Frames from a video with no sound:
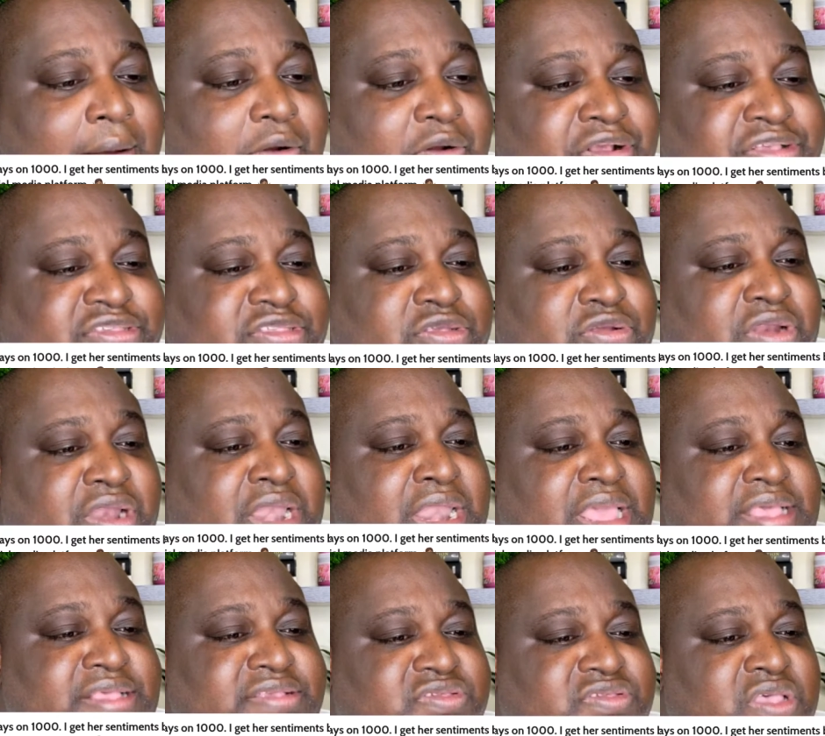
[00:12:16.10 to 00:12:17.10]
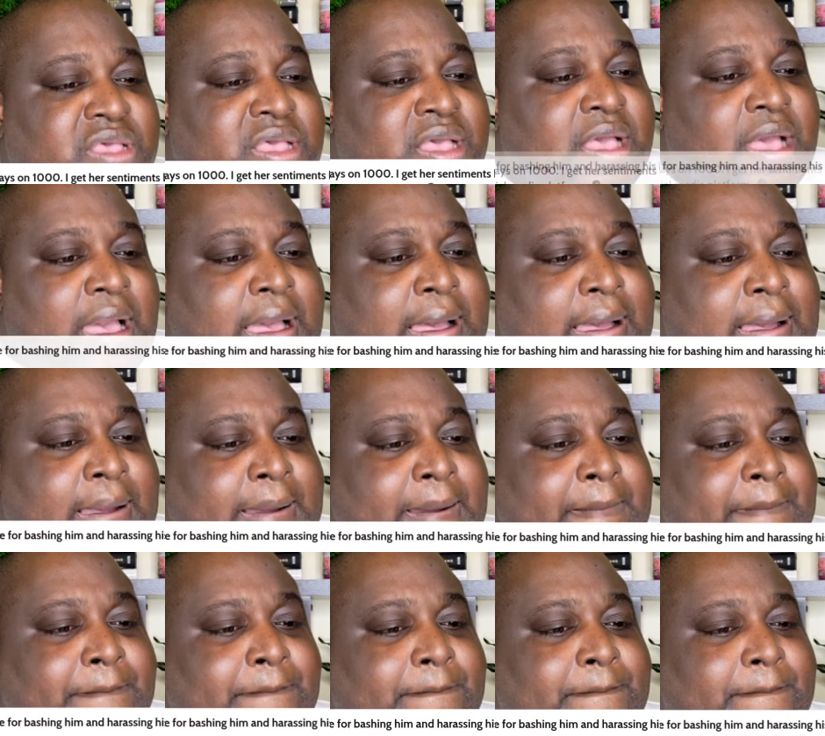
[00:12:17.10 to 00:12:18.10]
Crystal Denise.
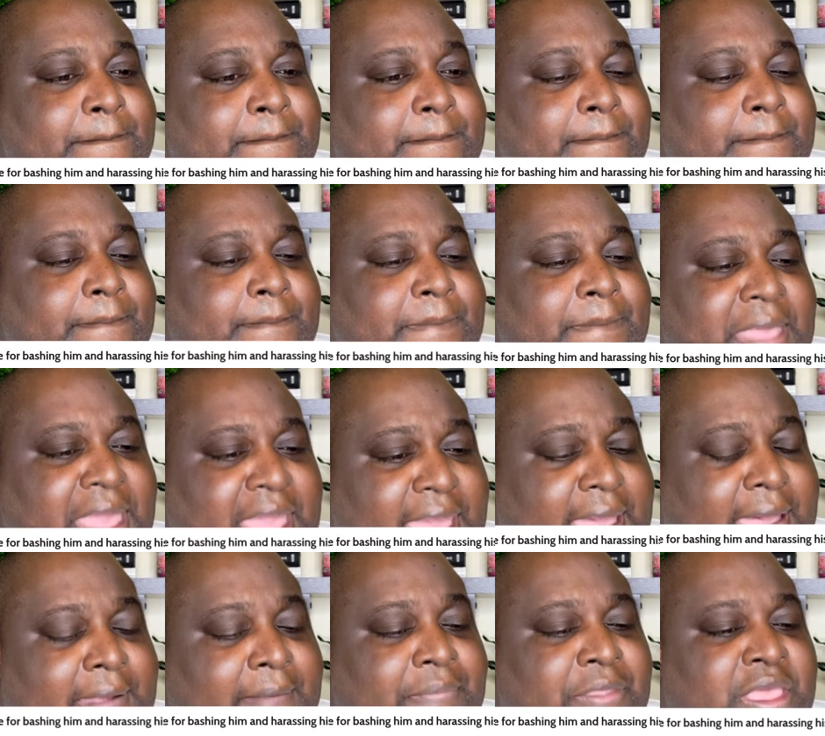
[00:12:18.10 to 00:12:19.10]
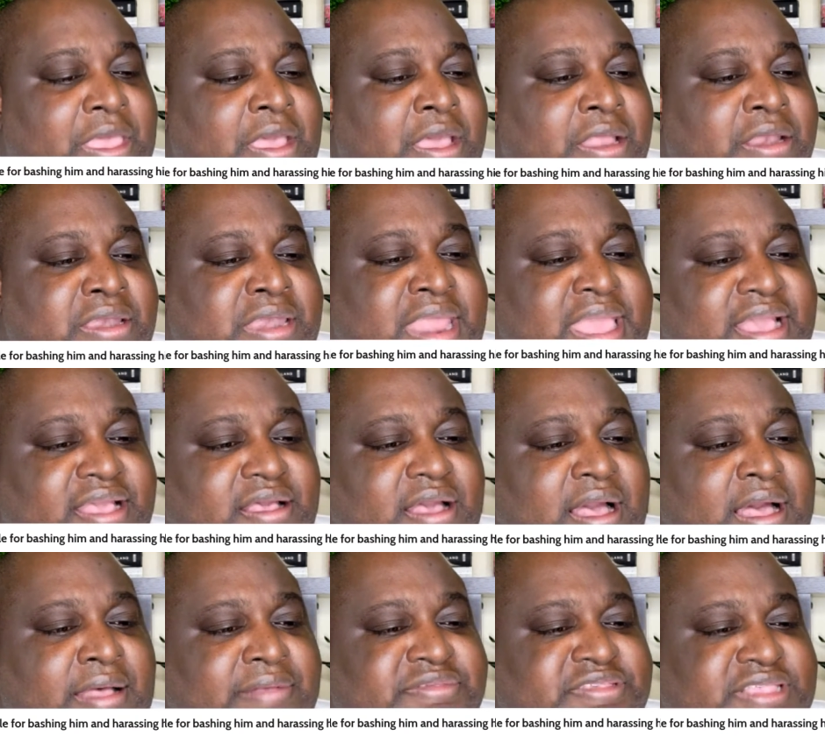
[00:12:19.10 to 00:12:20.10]
Yeah. Nick
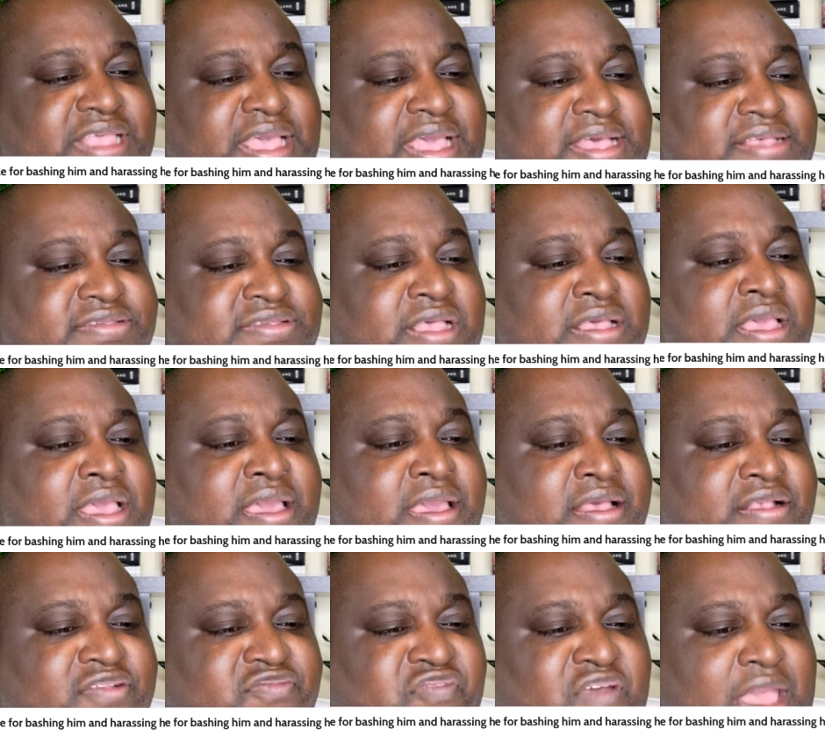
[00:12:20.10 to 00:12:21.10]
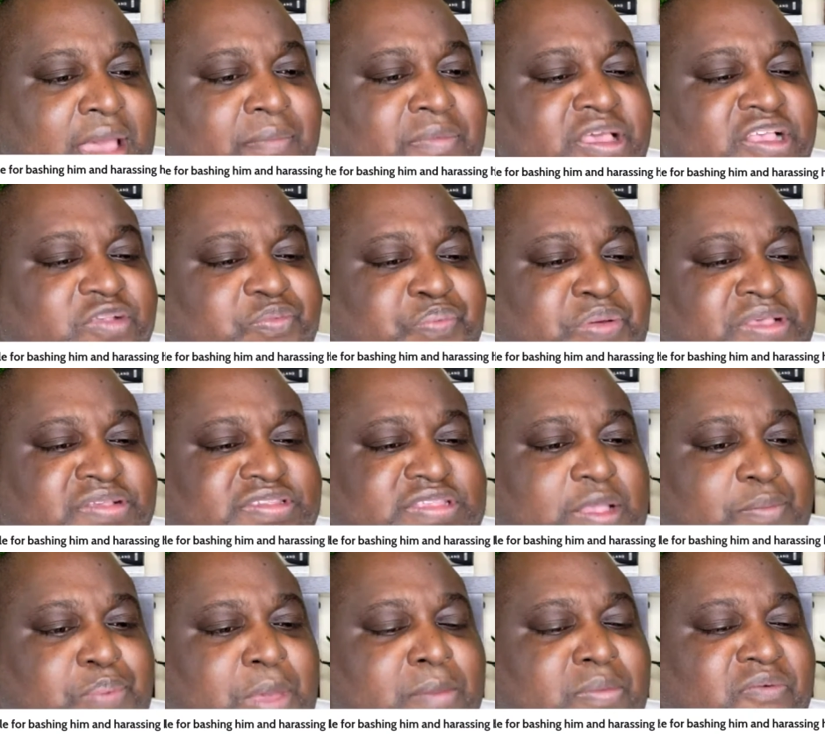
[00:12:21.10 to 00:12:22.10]
says his family is pissed
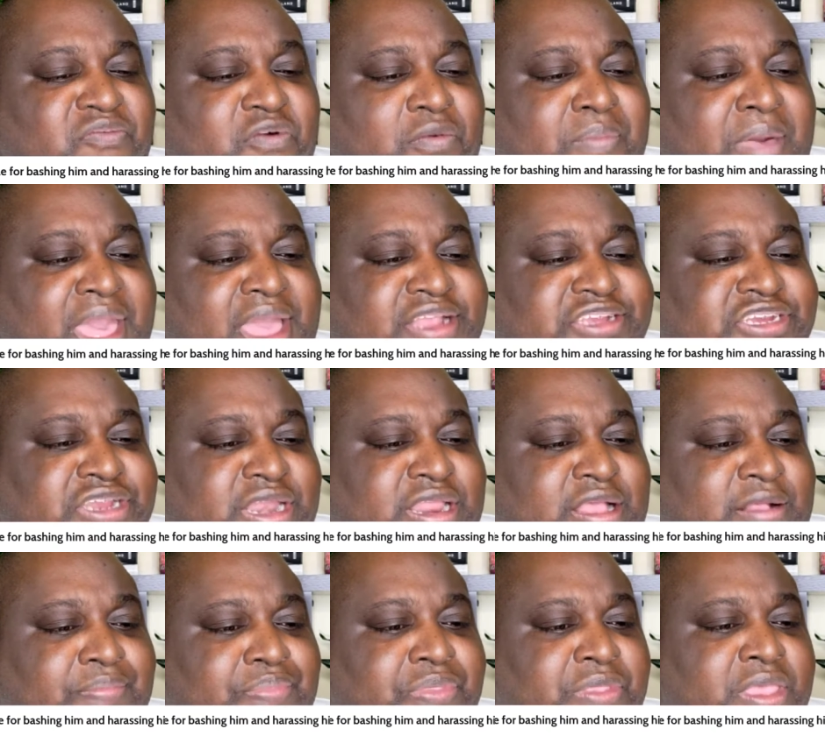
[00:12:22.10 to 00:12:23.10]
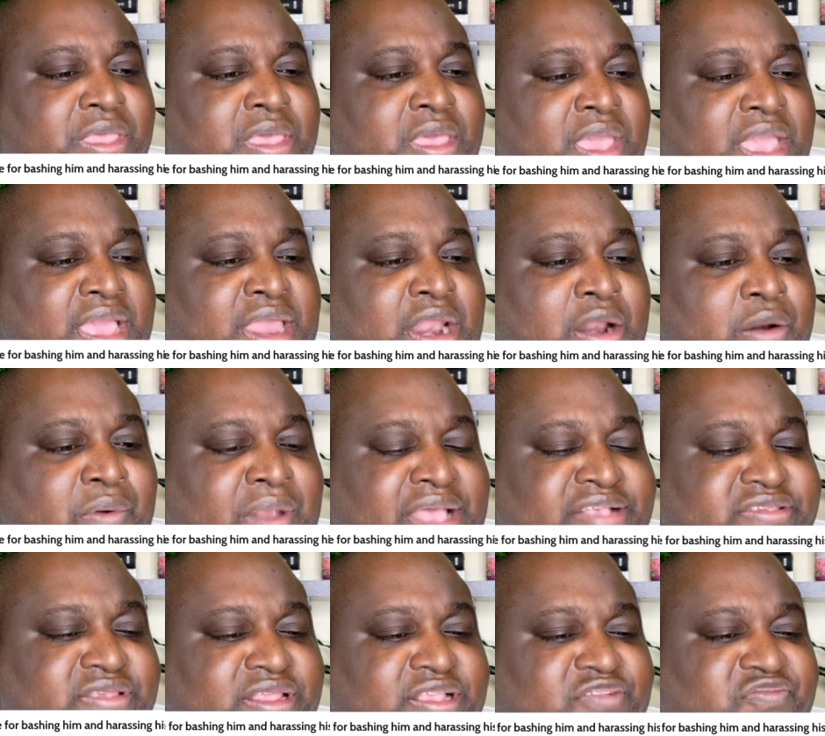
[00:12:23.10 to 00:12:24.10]
at people for bashing him and
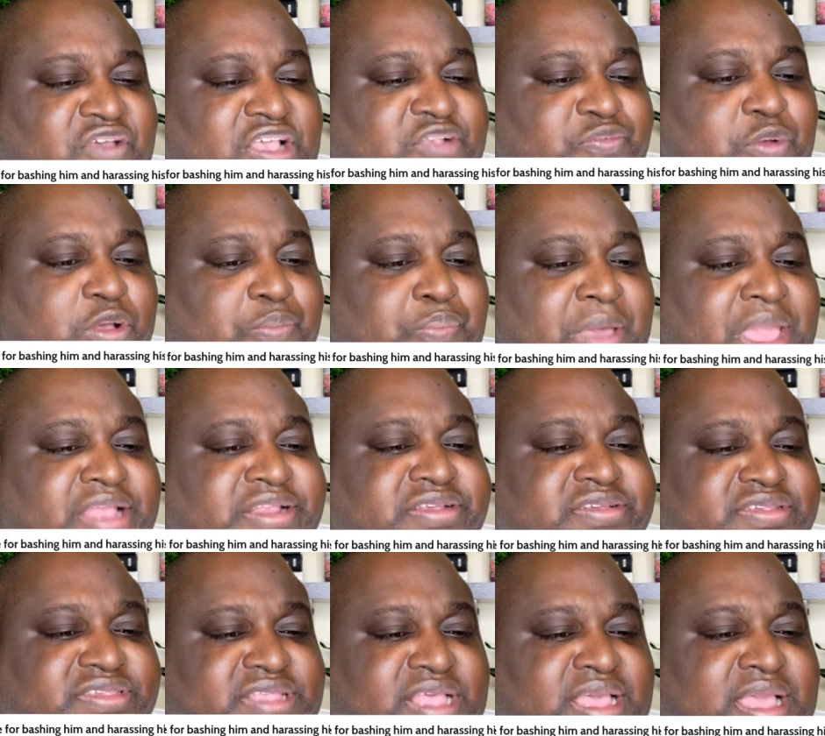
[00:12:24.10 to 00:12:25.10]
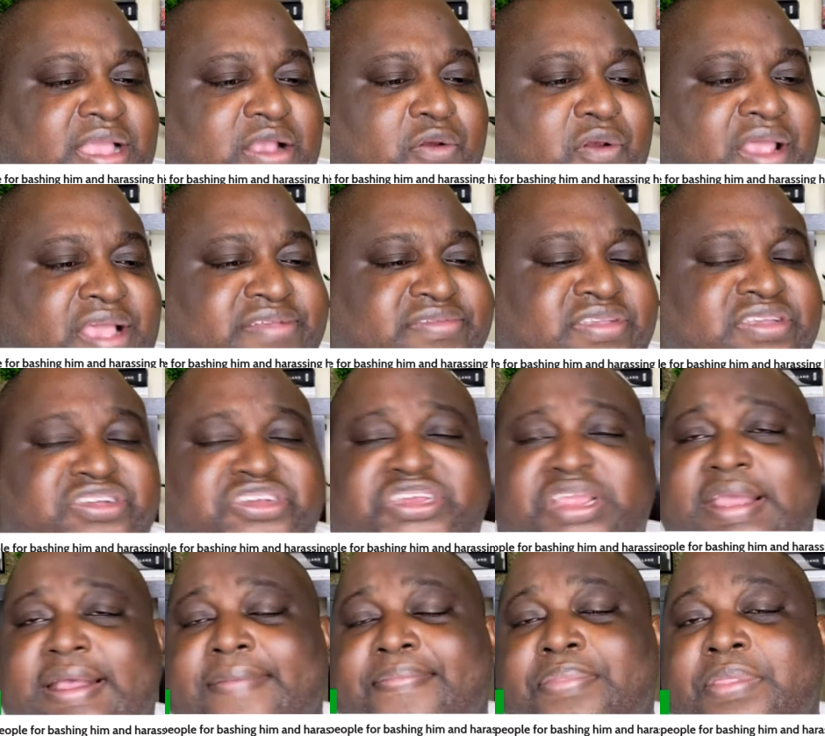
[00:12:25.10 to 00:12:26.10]
harassing his Facebook page and saying crazy
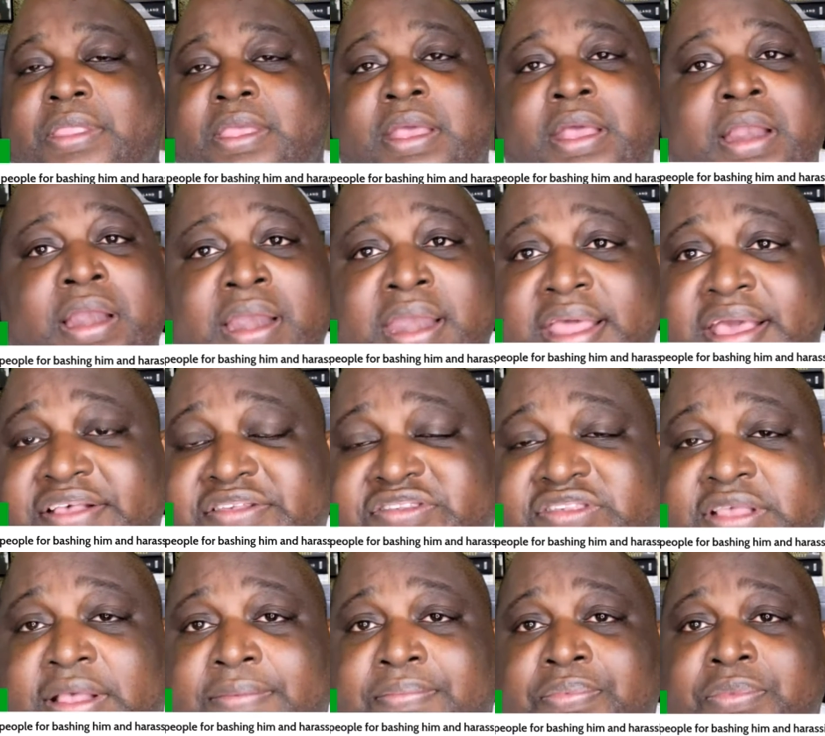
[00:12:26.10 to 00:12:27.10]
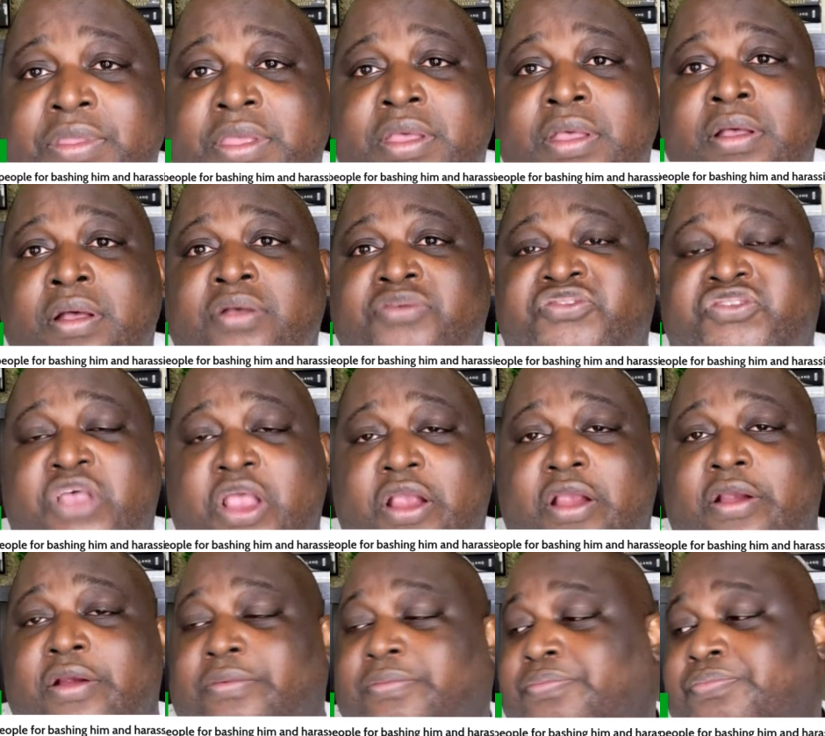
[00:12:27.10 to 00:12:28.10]
shit. Listen,
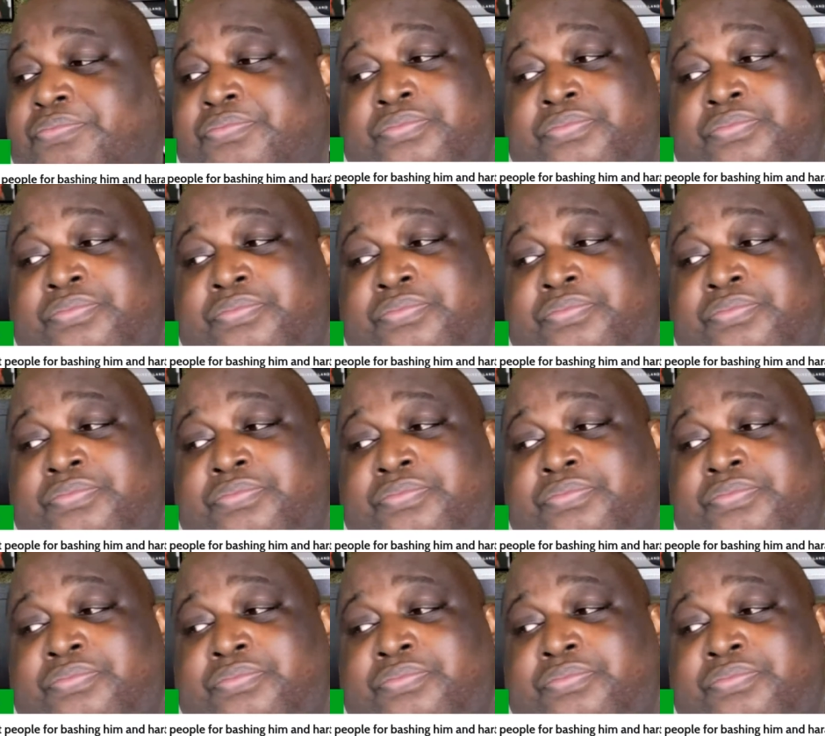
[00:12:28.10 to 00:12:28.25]
sir,